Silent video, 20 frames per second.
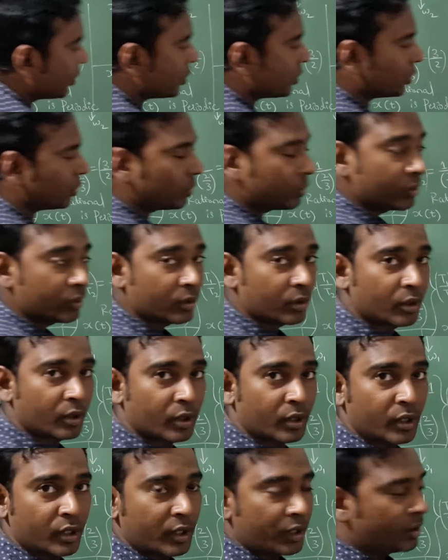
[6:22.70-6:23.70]
2.
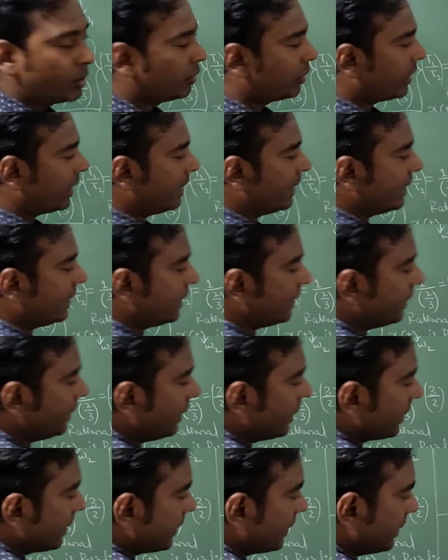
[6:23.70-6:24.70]
You can tell
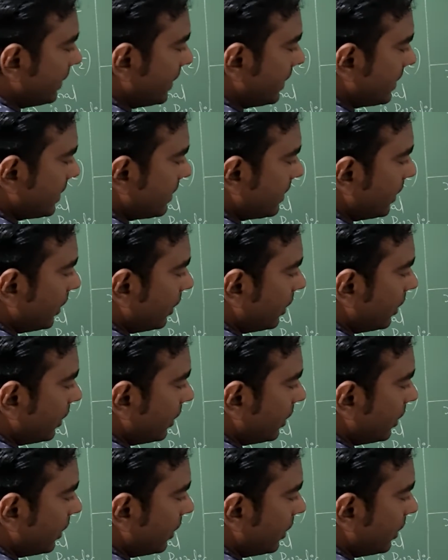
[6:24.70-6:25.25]
these